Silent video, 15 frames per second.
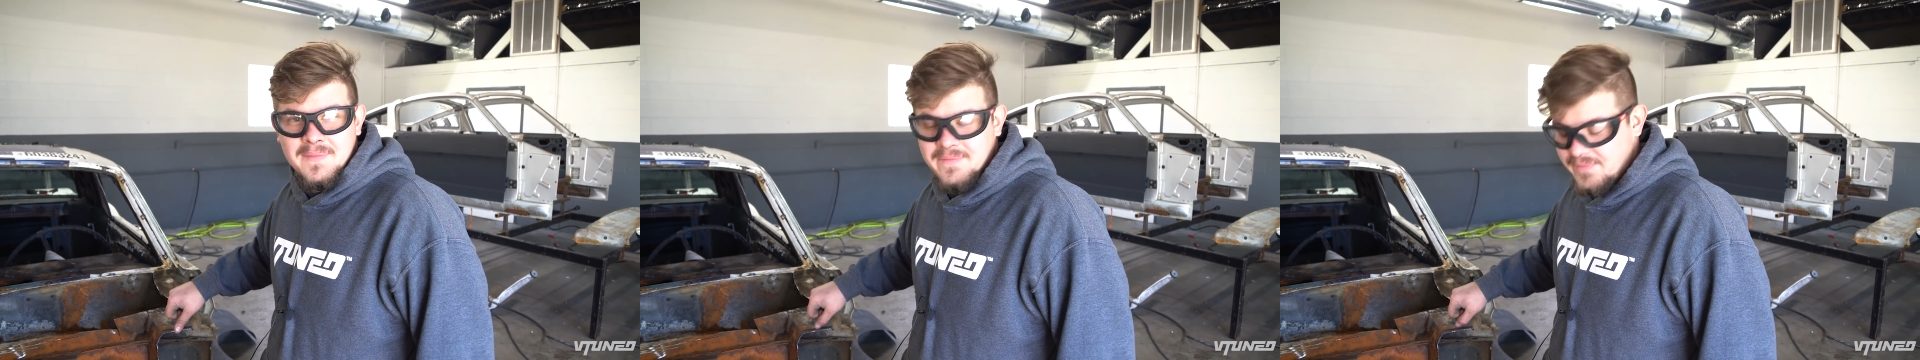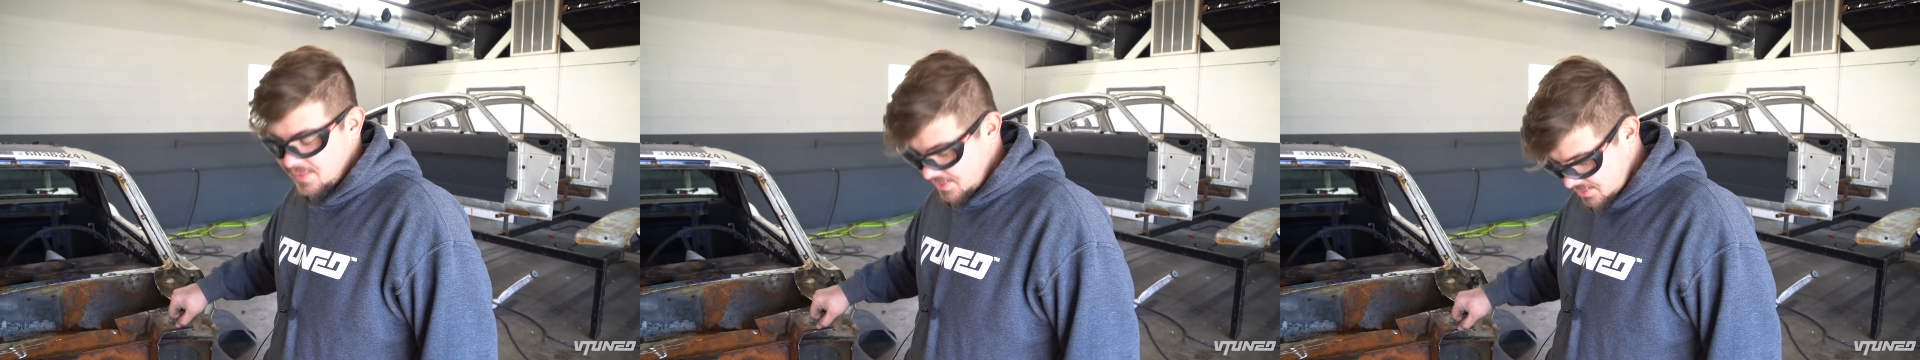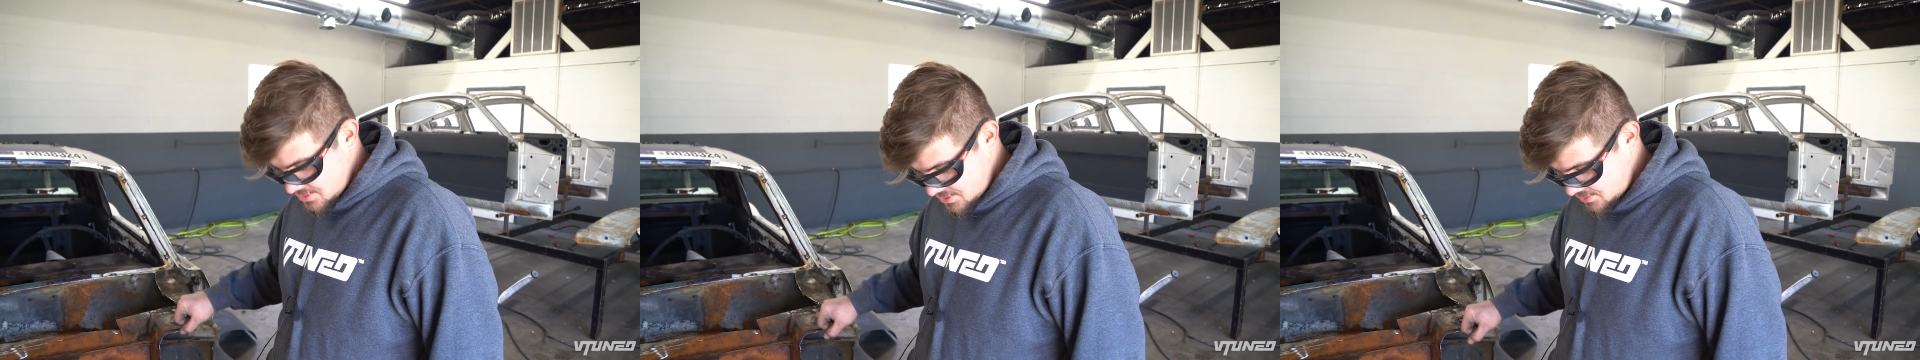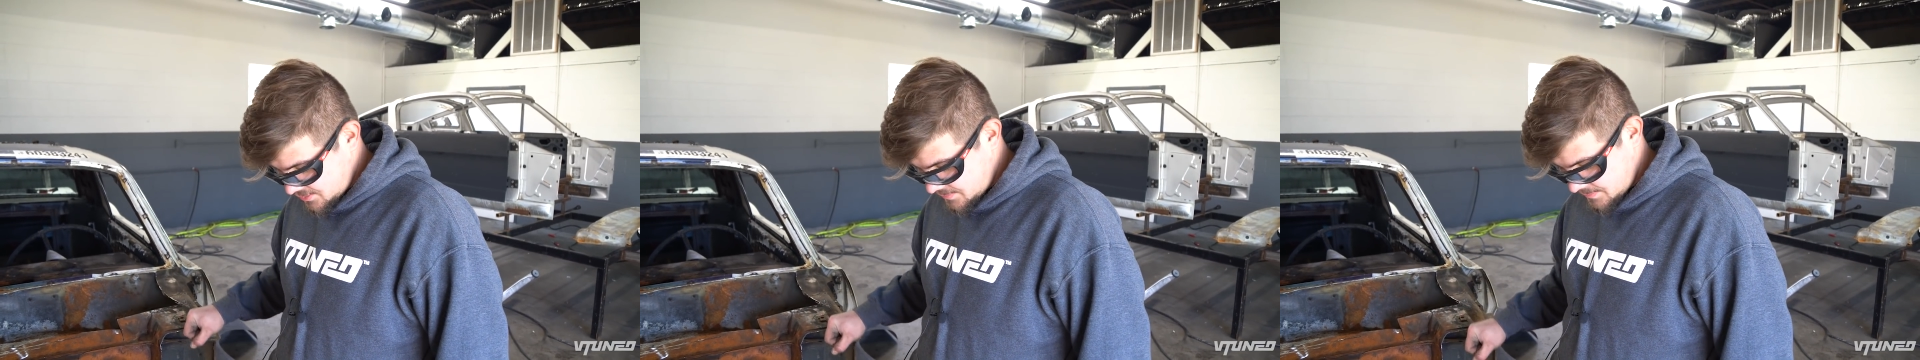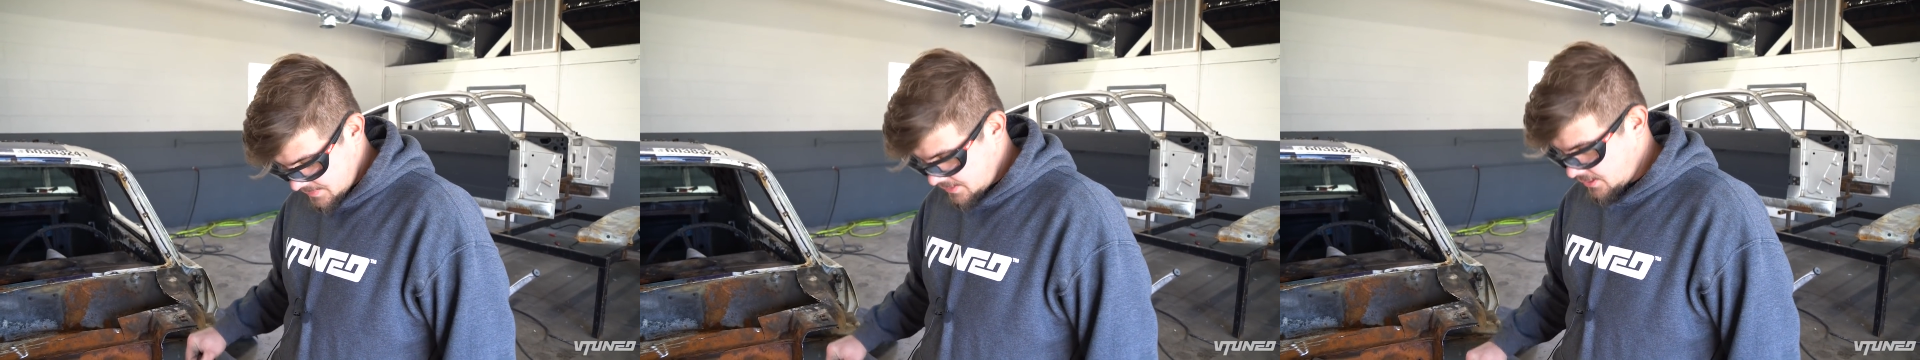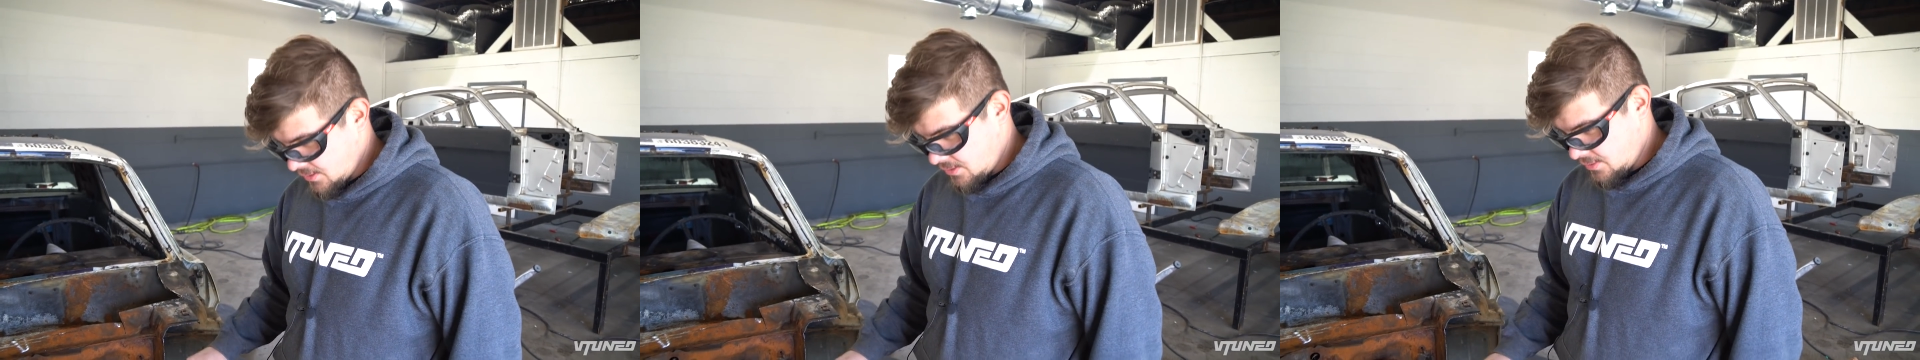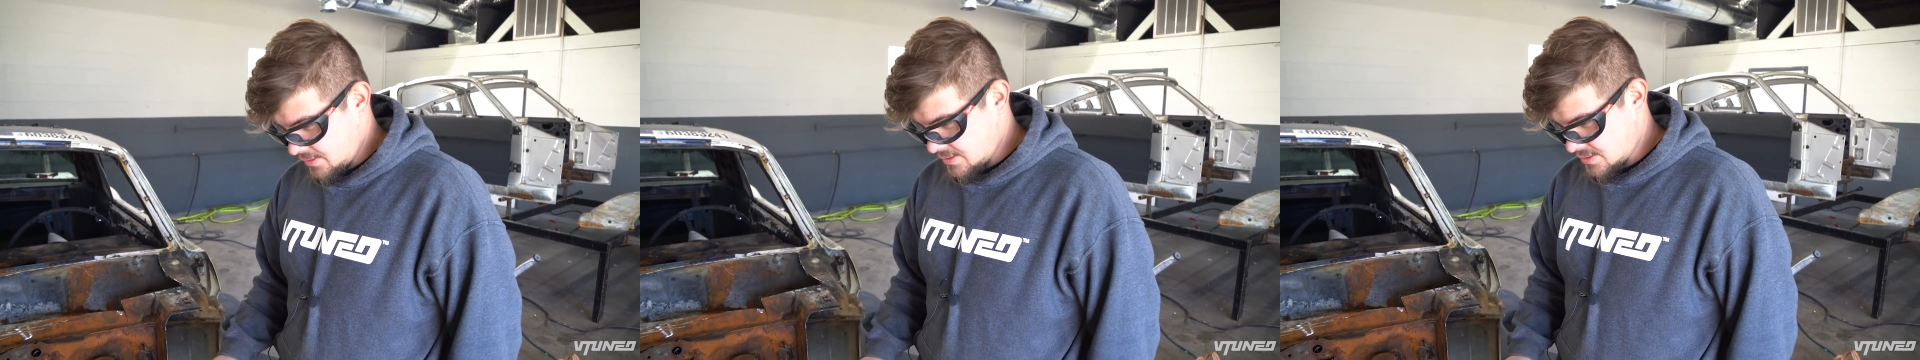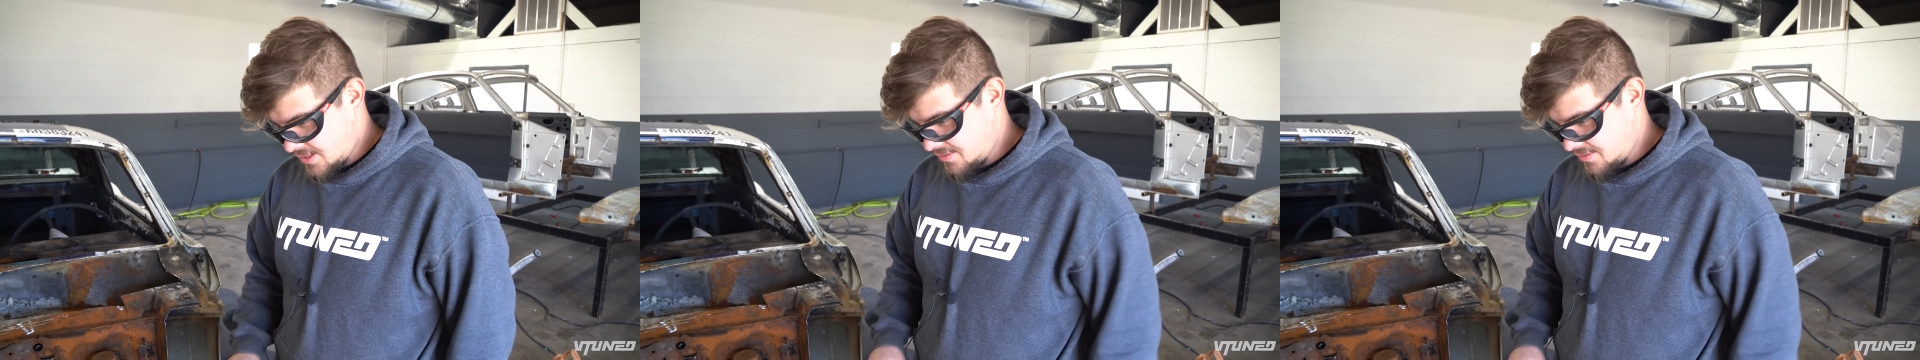Finger slipped, cut all this